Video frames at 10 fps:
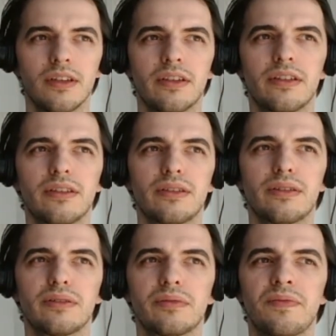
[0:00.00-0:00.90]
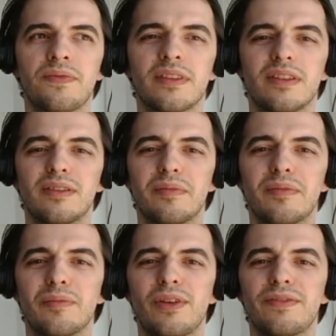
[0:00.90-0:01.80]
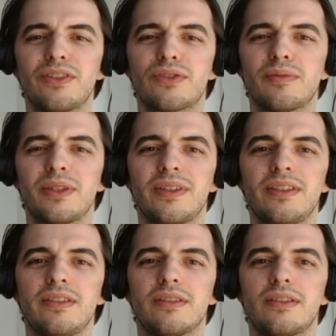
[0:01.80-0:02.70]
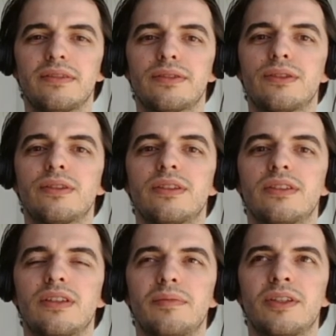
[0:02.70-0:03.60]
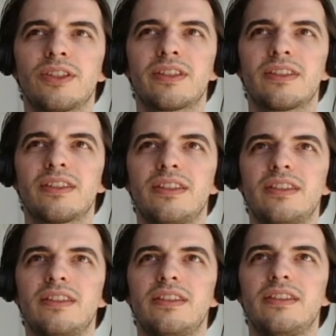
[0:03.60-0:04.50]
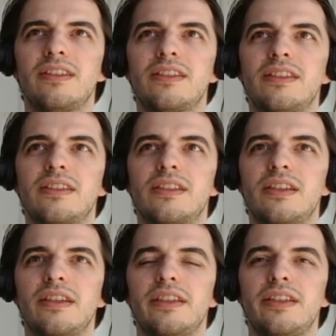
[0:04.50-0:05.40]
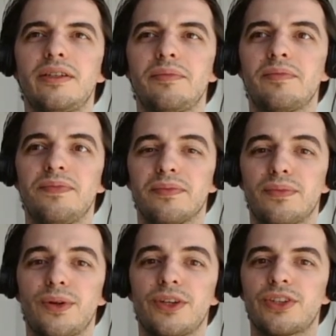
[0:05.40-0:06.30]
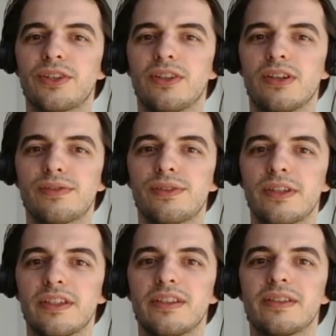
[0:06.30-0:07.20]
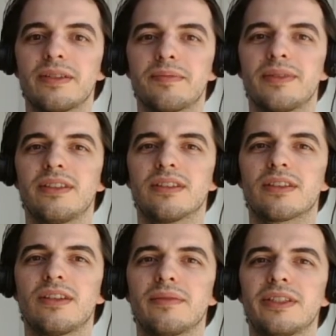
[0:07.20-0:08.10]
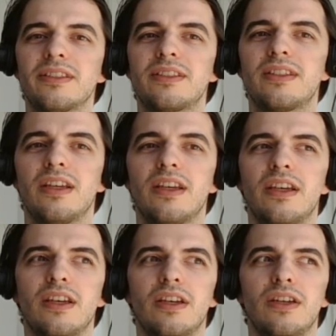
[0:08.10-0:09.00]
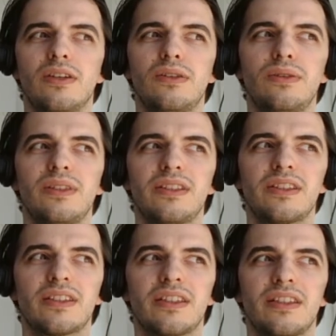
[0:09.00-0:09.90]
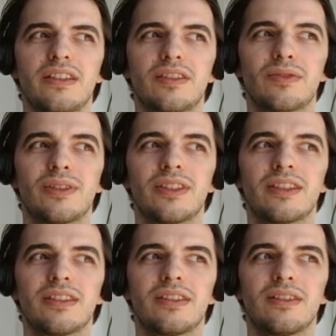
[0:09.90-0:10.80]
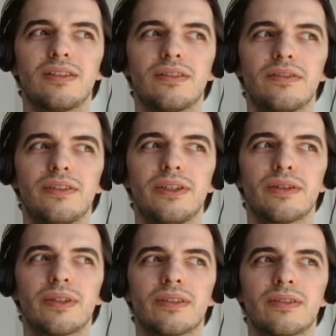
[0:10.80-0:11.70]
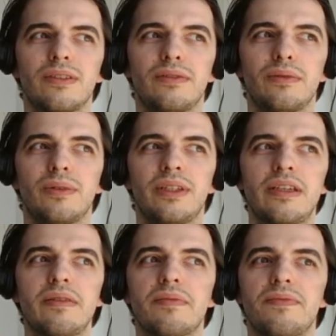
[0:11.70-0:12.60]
Uh, a brief intro about the author. Tom Hodgkinson is a British author and columnist who is, as far as I can tell, very critical of the way